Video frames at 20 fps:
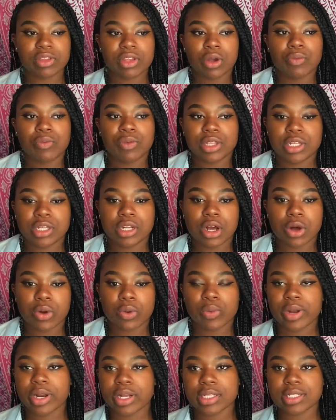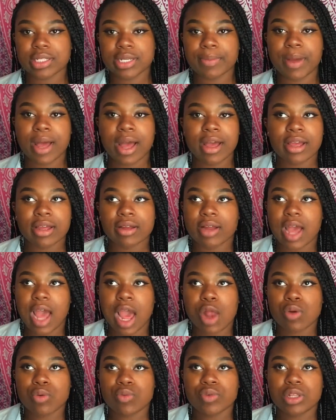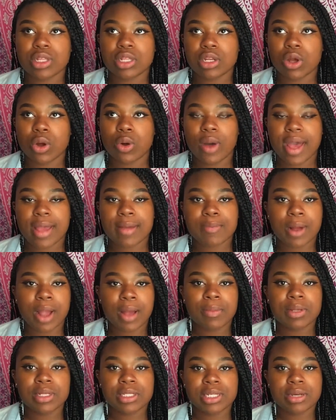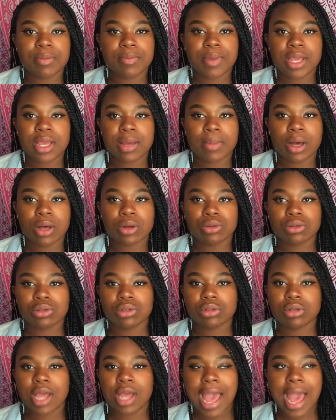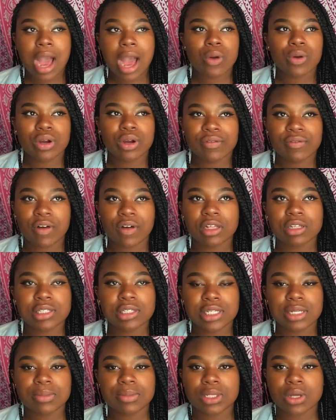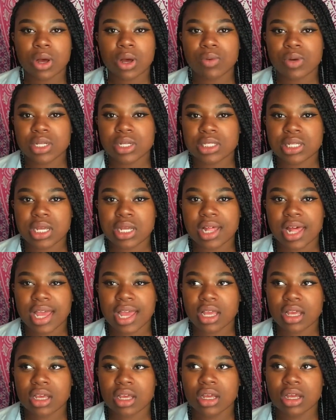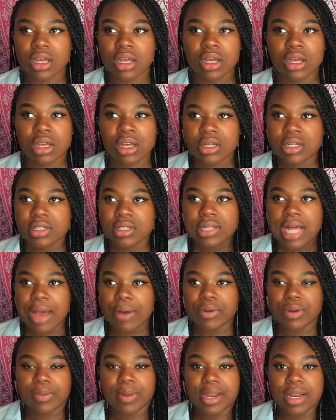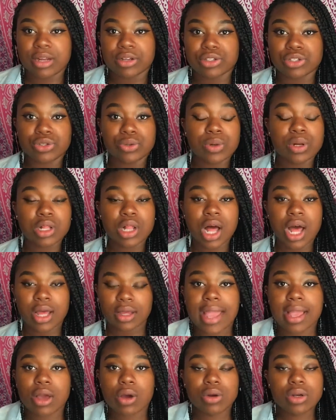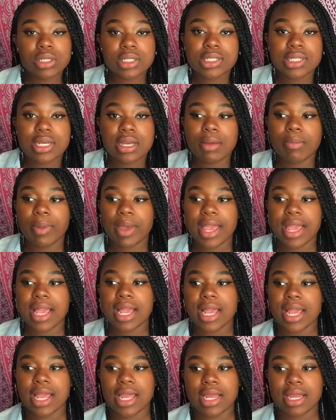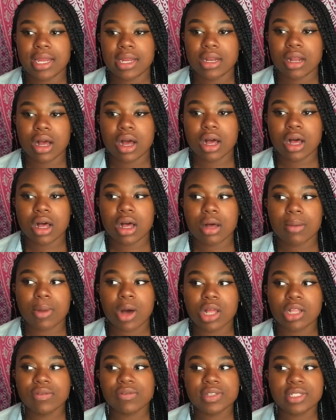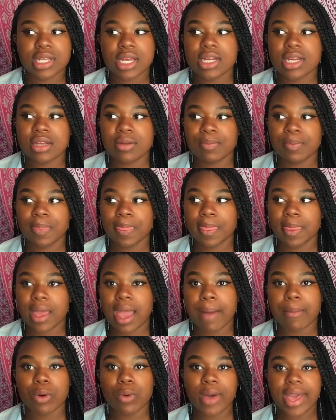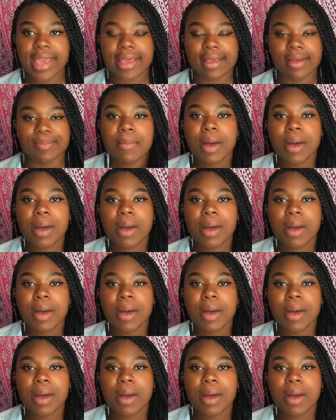Don't really know when I sleep. I don't really know. It probably took me about an hour to fall asleep. So I want to say I went to bed at 2 o'clock. I go to sleep and all of a sudden I'm awake.